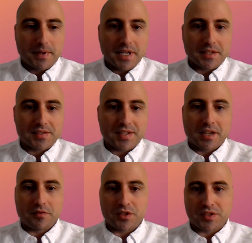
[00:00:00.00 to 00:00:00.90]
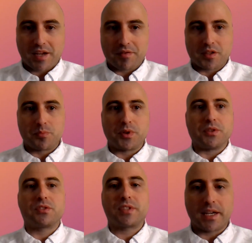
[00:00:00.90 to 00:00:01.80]
instead of just having to
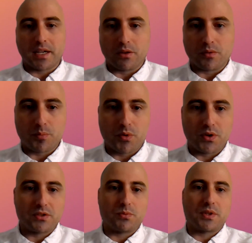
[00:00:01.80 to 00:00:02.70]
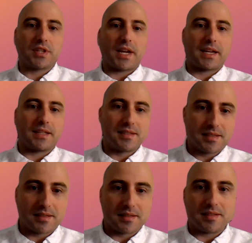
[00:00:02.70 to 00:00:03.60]
produce standalone reports which lack
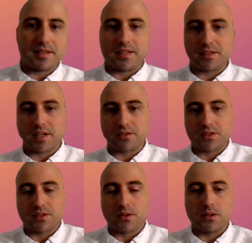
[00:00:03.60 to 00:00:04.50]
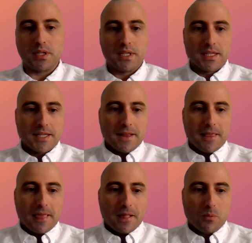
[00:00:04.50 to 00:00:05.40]
consistency, etc. So
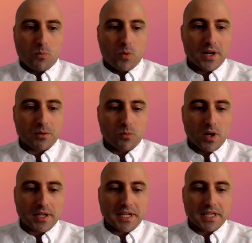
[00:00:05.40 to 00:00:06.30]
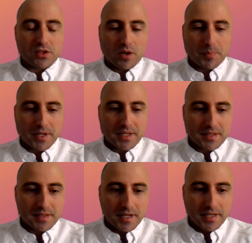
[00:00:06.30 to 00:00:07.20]
one key topic
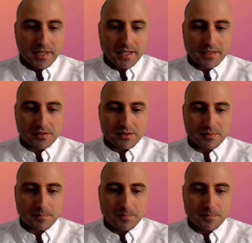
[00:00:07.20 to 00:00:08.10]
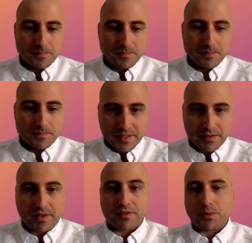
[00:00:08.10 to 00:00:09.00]
that I'd like to leave
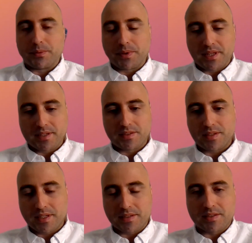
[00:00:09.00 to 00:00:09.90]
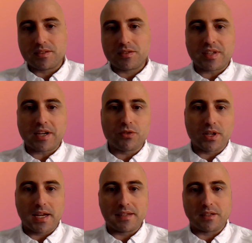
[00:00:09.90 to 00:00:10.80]
everyone with is
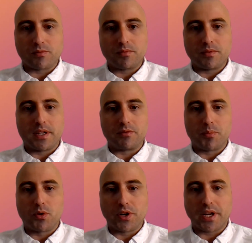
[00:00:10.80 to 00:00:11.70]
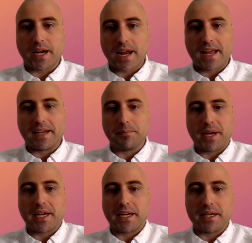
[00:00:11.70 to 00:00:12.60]
centralizing reporting and
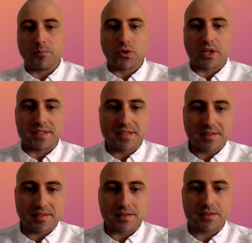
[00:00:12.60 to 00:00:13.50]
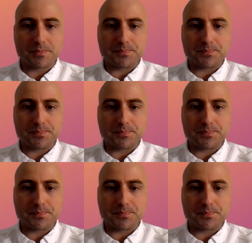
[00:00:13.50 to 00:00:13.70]
making it more consistent.